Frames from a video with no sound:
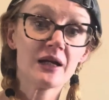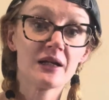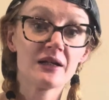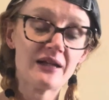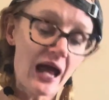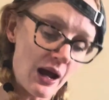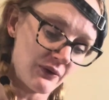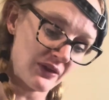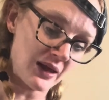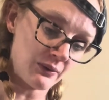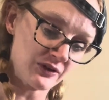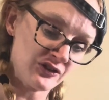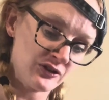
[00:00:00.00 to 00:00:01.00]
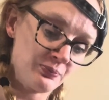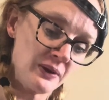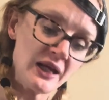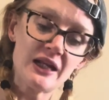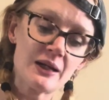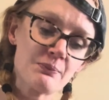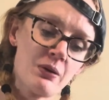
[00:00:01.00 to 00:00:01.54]
Now they were
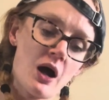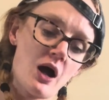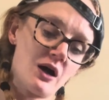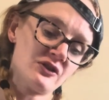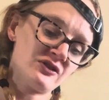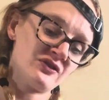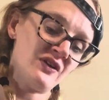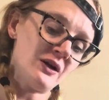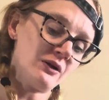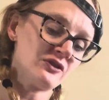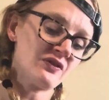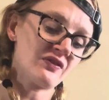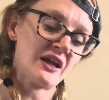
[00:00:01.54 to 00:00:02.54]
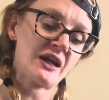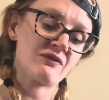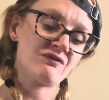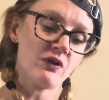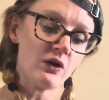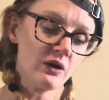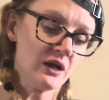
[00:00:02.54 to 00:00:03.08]
speeding past fields
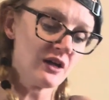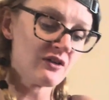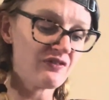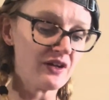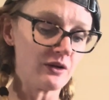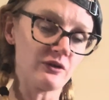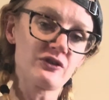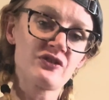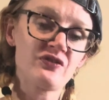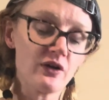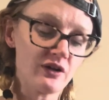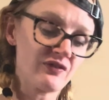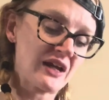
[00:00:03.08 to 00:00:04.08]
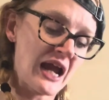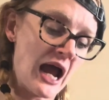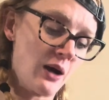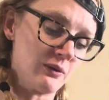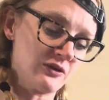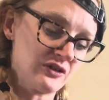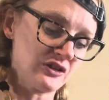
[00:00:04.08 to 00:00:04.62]
full of
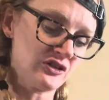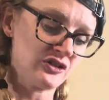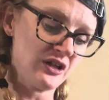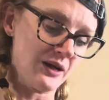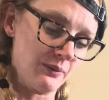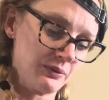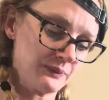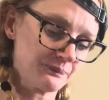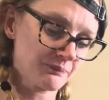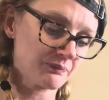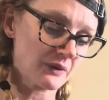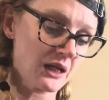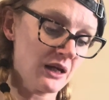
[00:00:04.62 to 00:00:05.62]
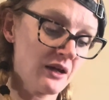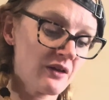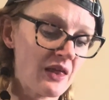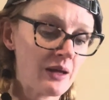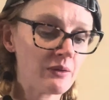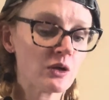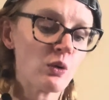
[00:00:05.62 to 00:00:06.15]
cows and sheep. They
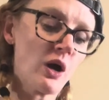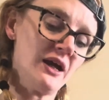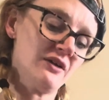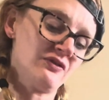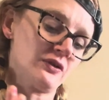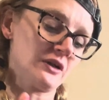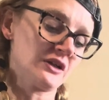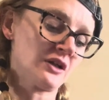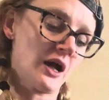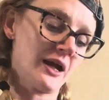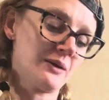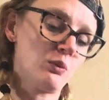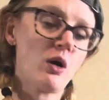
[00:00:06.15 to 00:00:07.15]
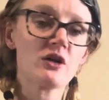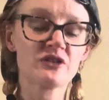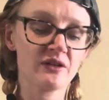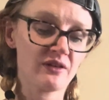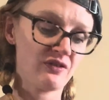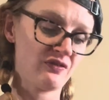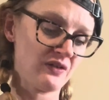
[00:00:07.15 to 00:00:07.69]
were quiet for a time, watching
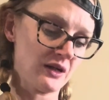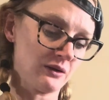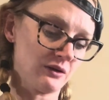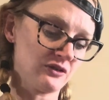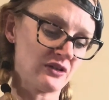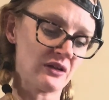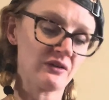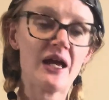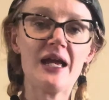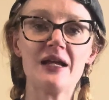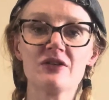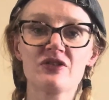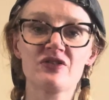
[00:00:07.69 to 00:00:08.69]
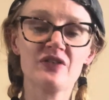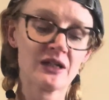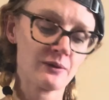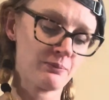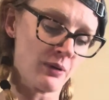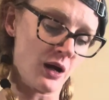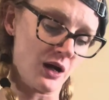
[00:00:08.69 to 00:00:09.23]
the fields and lanes flick
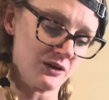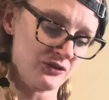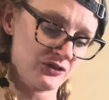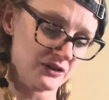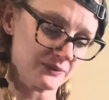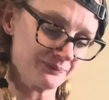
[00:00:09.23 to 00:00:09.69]
past.